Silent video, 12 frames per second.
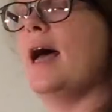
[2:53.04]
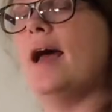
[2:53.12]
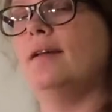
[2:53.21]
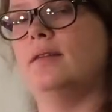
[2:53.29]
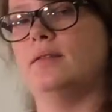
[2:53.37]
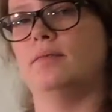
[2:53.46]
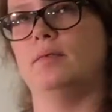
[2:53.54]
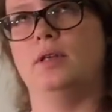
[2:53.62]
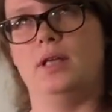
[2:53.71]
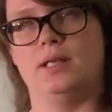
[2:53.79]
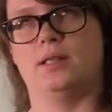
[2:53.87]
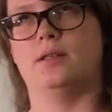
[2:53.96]
that
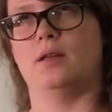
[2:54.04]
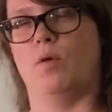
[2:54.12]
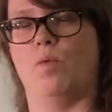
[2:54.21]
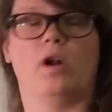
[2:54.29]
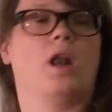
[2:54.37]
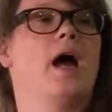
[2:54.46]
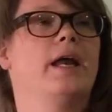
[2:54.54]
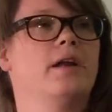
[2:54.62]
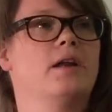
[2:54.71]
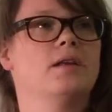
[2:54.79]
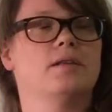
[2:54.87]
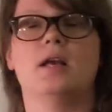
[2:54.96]
is a
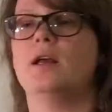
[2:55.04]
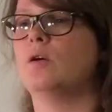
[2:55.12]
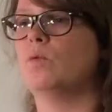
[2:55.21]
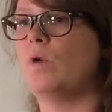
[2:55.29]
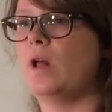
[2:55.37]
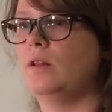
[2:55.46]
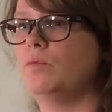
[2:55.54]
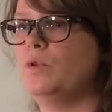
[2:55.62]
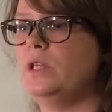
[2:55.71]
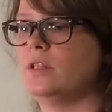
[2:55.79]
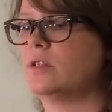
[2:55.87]
one-liner. When we